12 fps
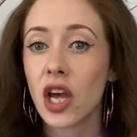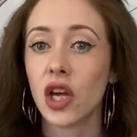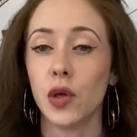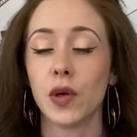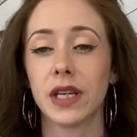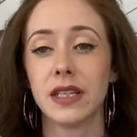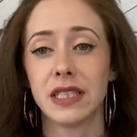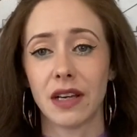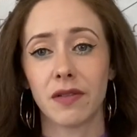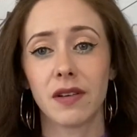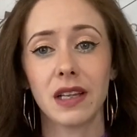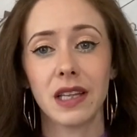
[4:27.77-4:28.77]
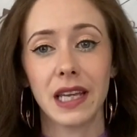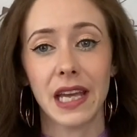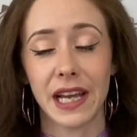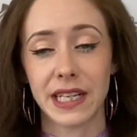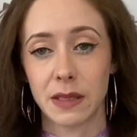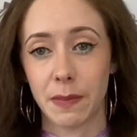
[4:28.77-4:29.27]
you can definitely
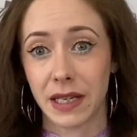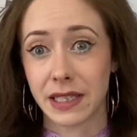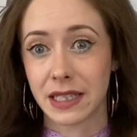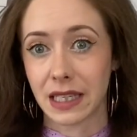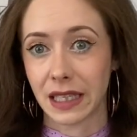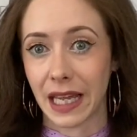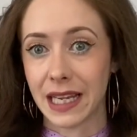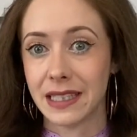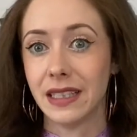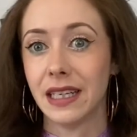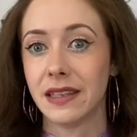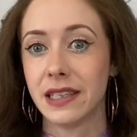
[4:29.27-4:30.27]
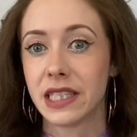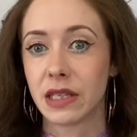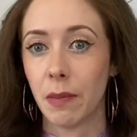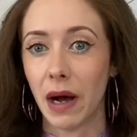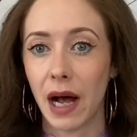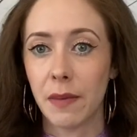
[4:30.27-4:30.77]
expect delays in this
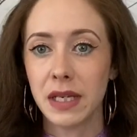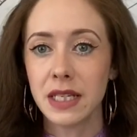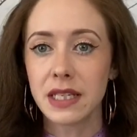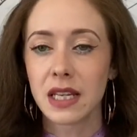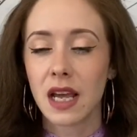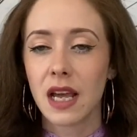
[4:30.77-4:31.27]
department.